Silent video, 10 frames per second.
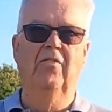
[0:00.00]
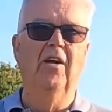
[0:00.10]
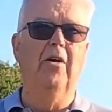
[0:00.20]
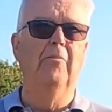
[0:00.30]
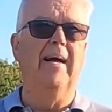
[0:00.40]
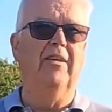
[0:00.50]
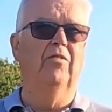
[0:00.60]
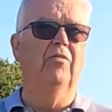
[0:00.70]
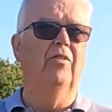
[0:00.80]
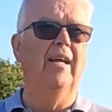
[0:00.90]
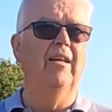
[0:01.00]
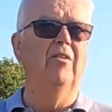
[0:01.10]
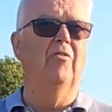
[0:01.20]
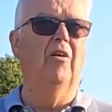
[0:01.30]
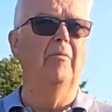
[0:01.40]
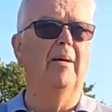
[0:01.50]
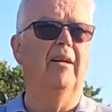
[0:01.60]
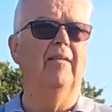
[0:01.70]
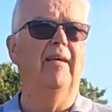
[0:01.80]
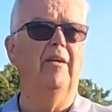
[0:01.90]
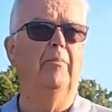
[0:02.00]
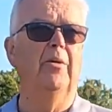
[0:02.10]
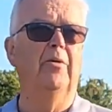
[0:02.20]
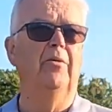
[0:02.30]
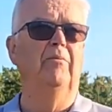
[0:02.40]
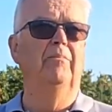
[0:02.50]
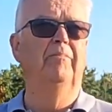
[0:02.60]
no massive standing dry matter there to burn.